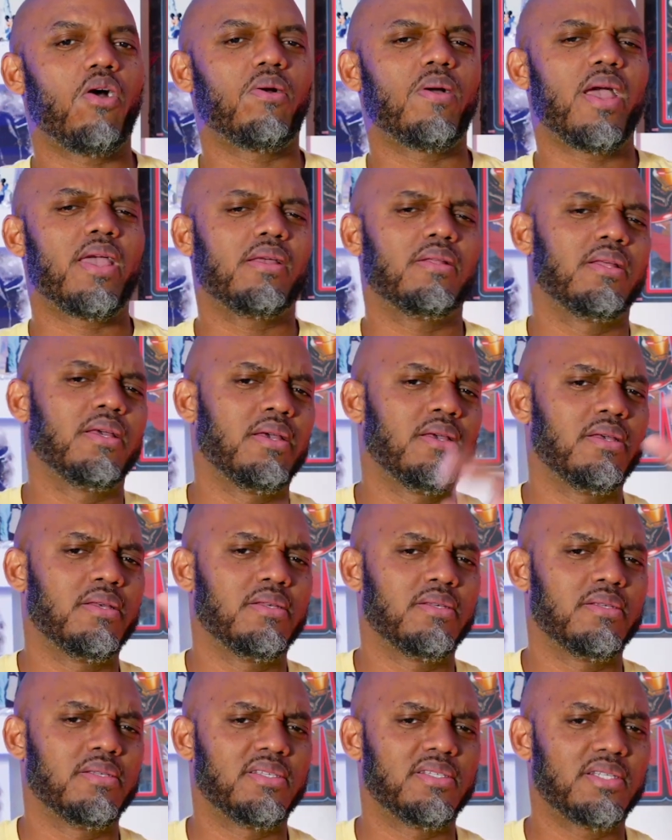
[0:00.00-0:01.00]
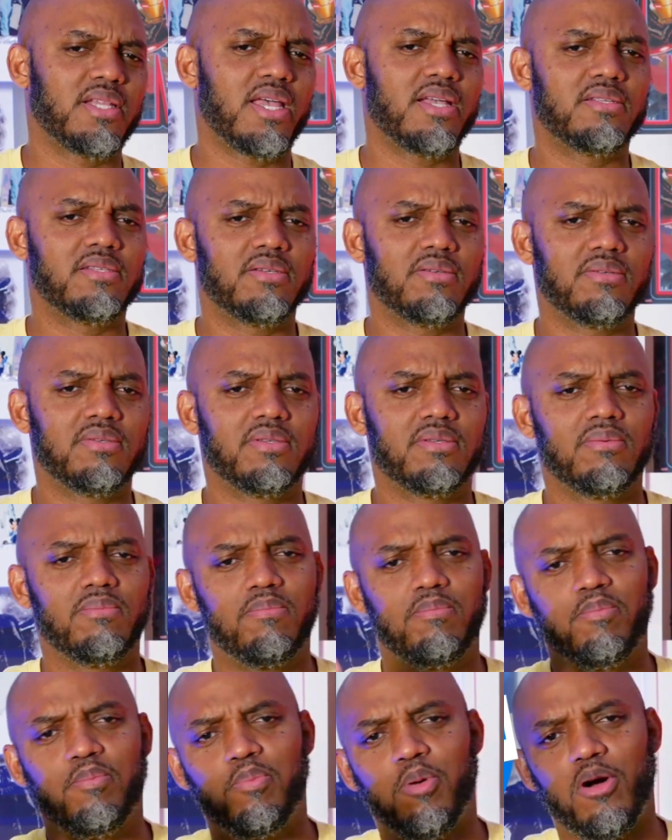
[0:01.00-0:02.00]
All right, slicers,
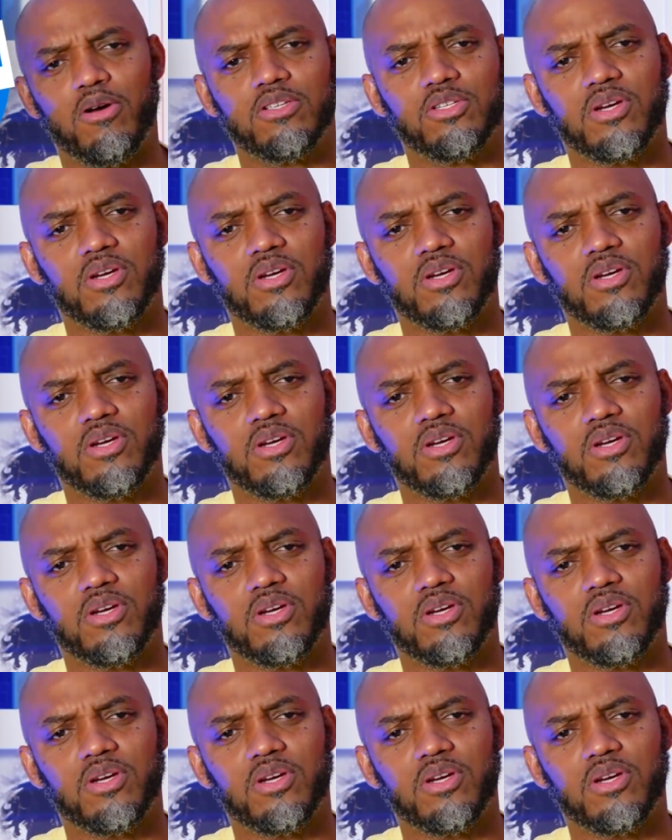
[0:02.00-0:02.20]
bar